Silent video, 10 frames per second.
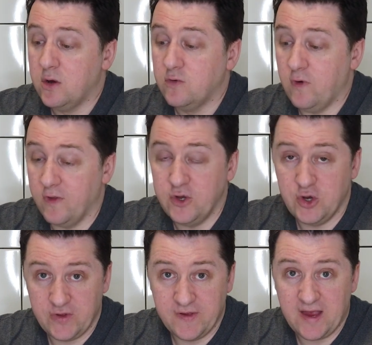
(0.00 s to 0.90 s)
rather than
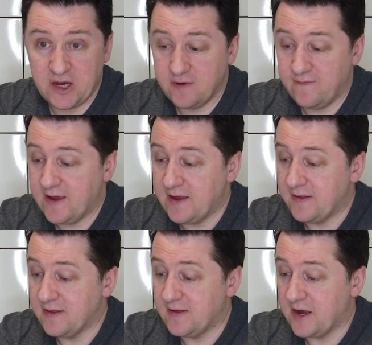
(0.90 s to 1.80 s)
just the session fees
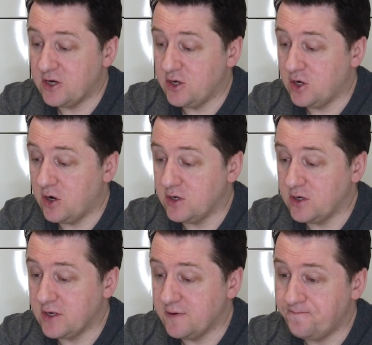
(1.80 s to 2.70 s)
and the session
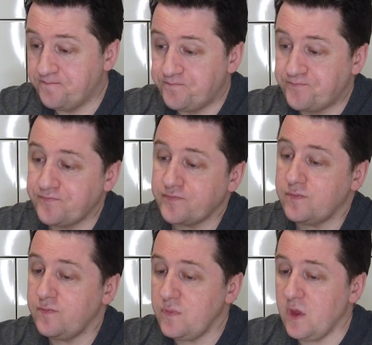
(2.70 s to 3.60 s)
charges.
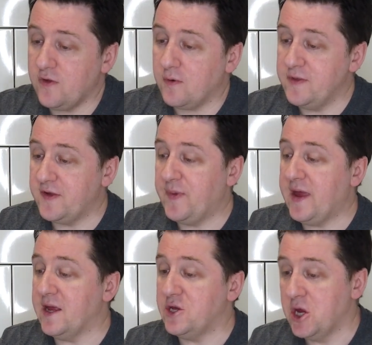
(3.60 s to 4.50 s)
So on this
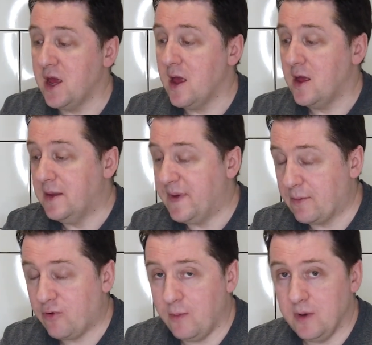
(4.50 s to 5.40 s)
page, the big
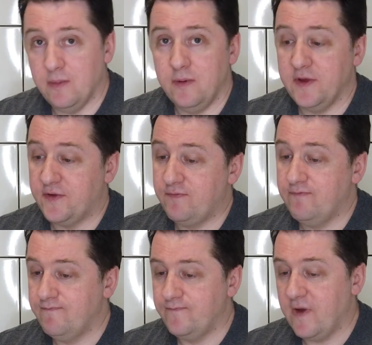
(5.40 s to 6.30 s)
problem, there's
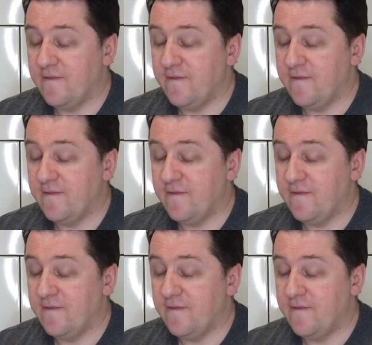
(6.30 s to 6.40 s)
a